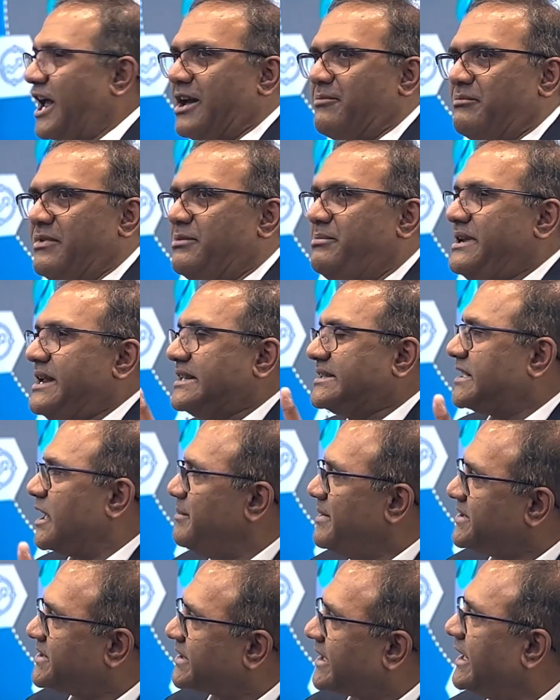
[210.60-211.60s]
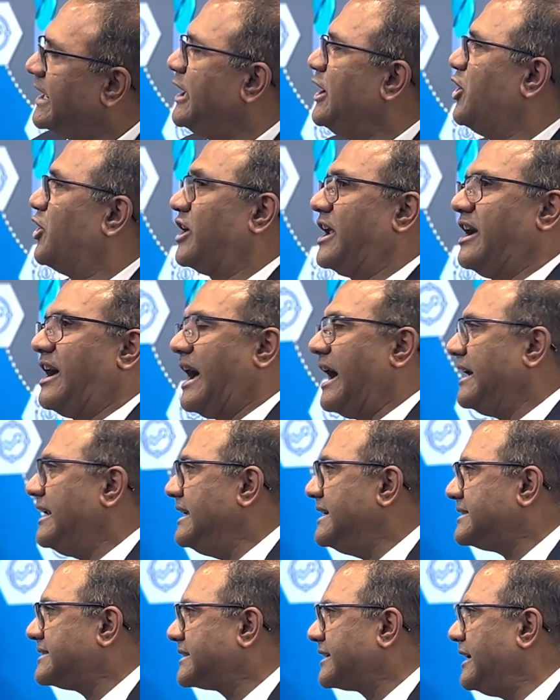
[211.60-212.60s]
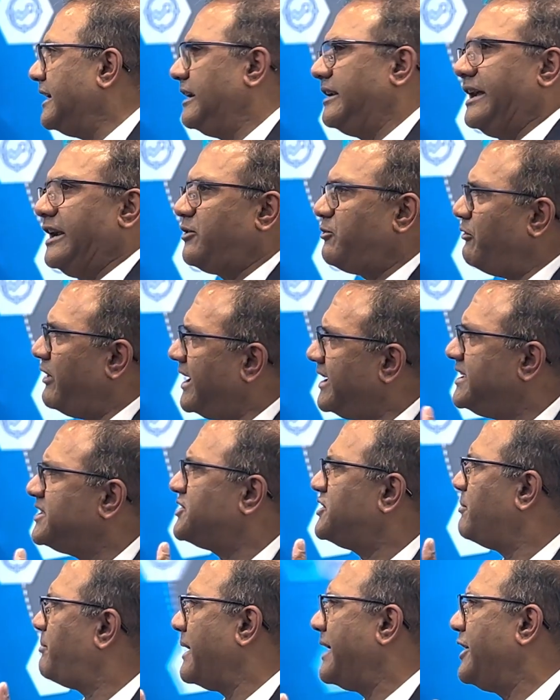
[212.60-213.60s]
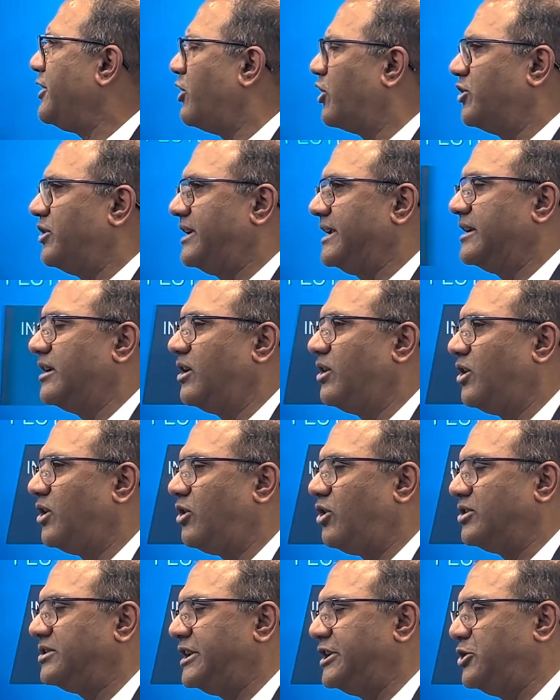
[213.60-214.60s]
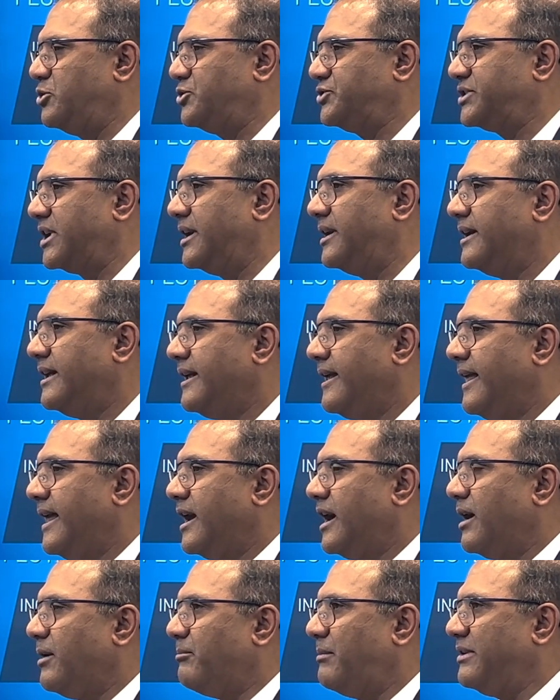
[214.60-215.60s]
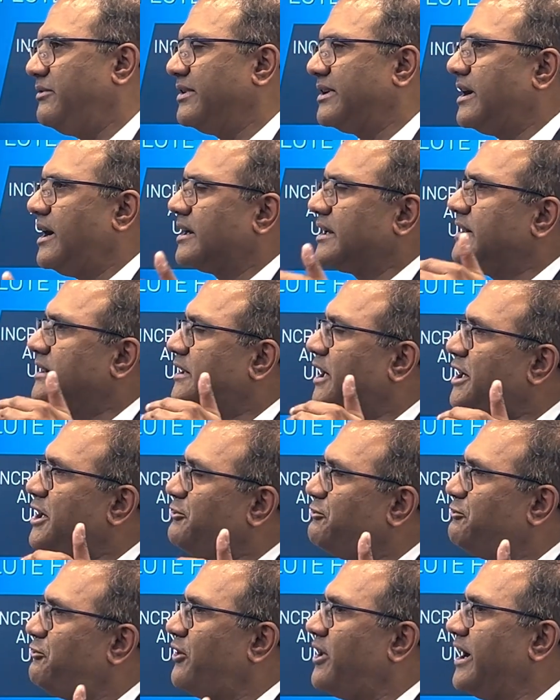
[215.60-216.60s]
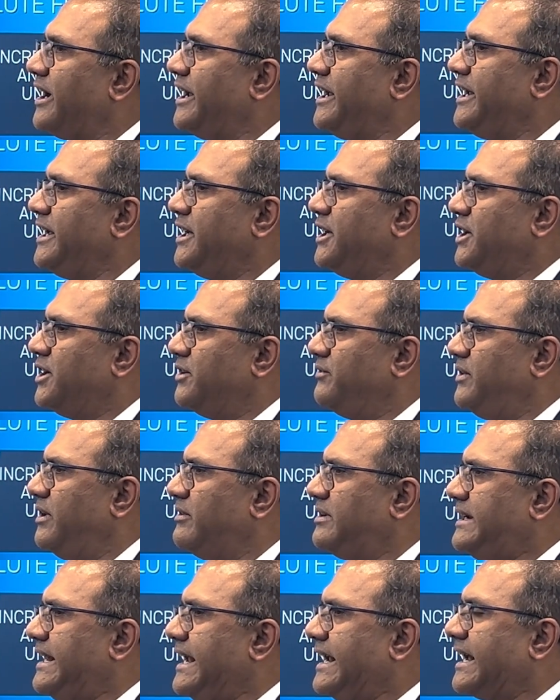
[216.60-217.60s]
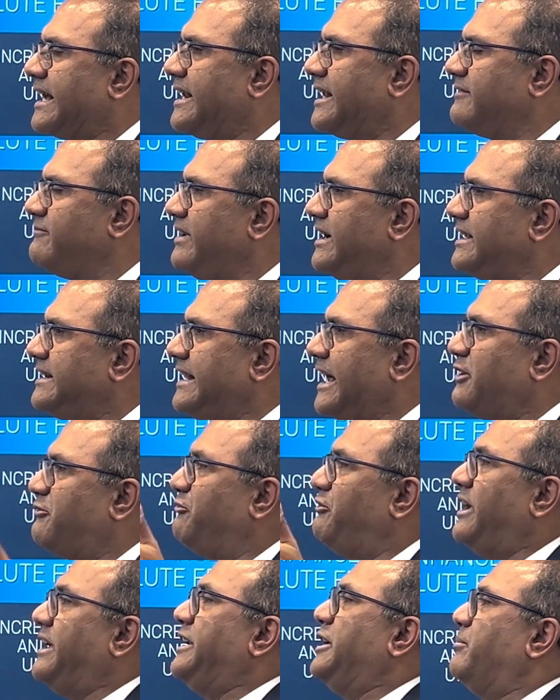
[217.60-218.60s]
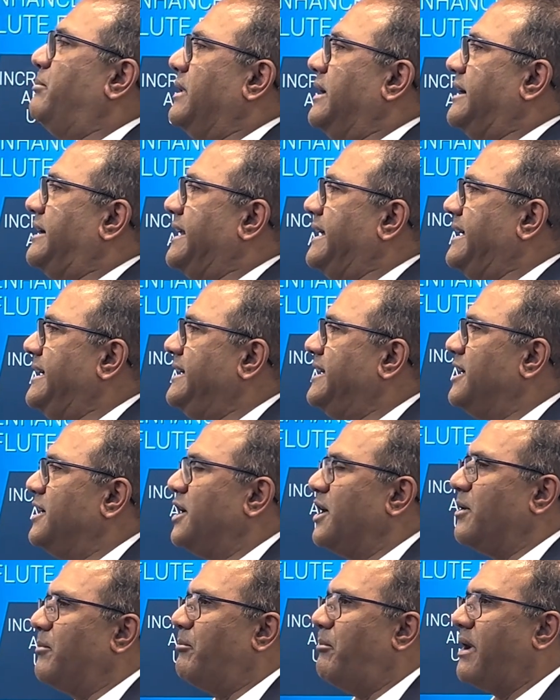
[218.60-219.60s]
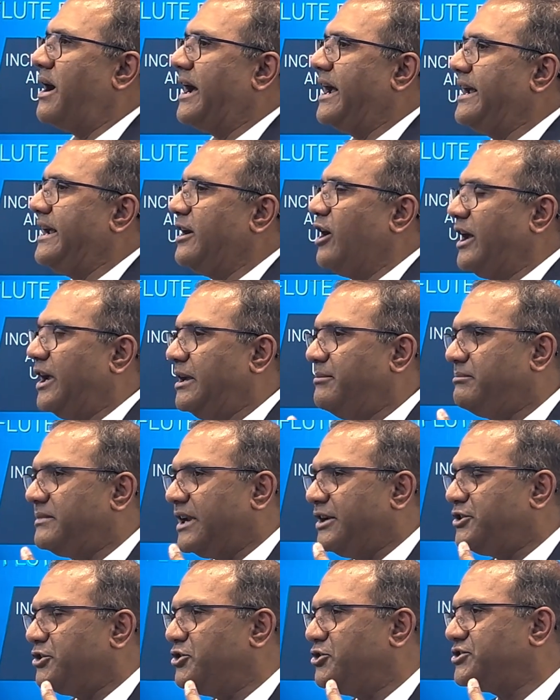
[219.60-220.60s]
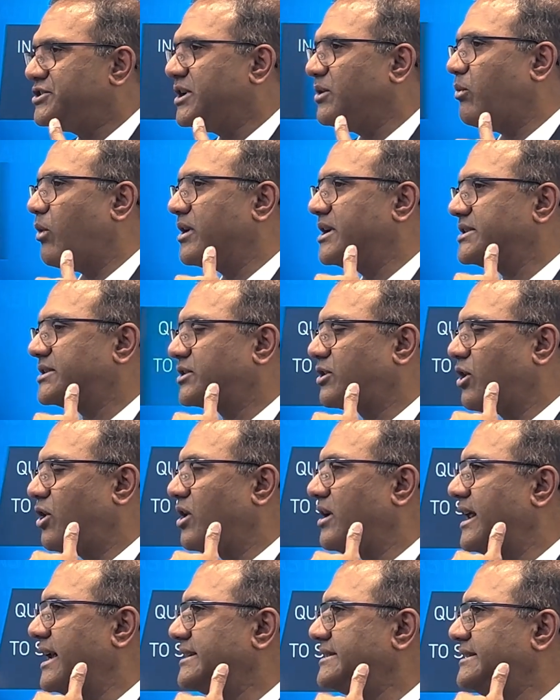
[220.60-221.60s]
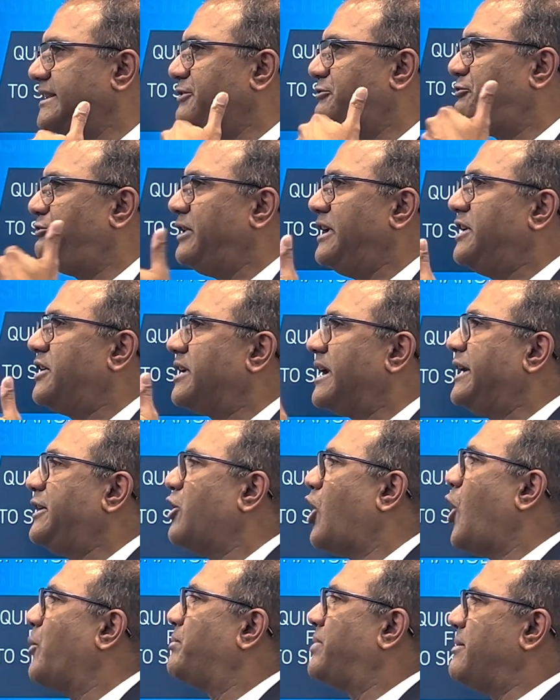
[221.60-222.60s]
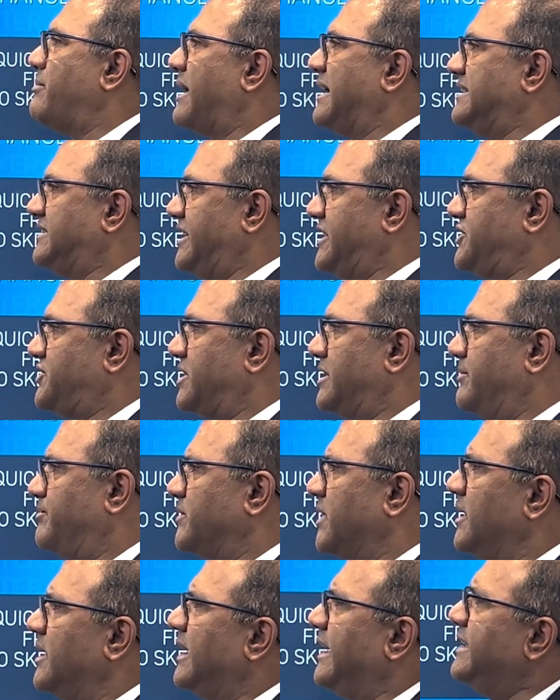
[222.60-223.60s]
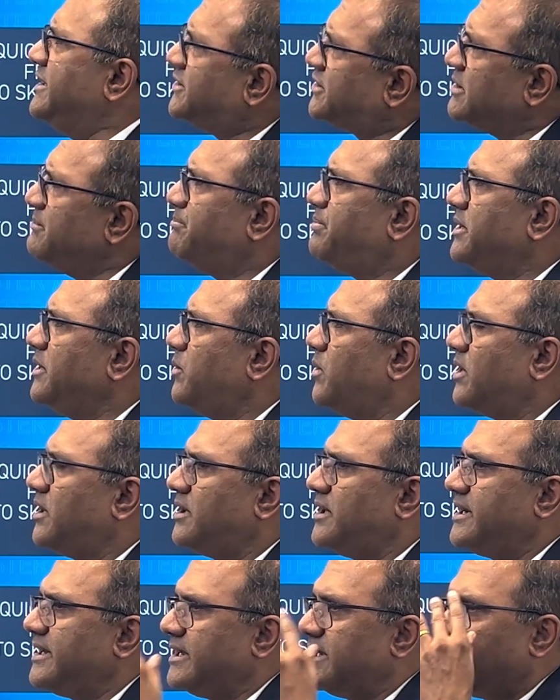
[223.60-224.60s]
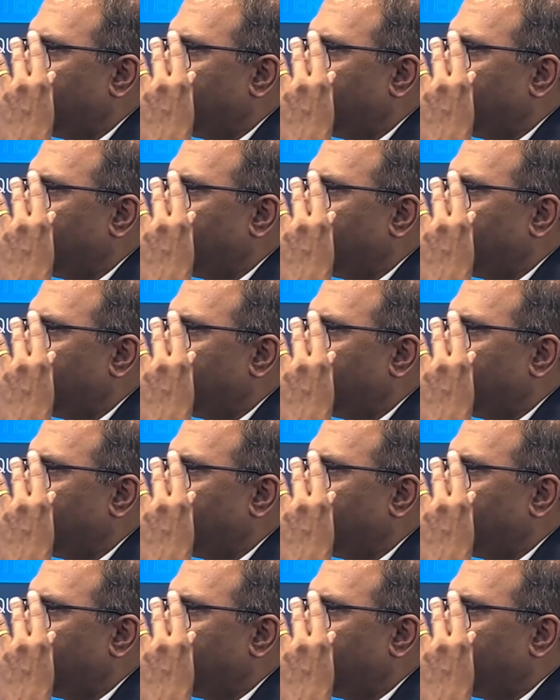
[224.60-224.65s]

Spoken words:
Maybe a semi-skilled or a highly skilled, it varies depending on the user. But with RN35, we have taken away that variability by introducing what is called as the feed rate optimization. In simple word,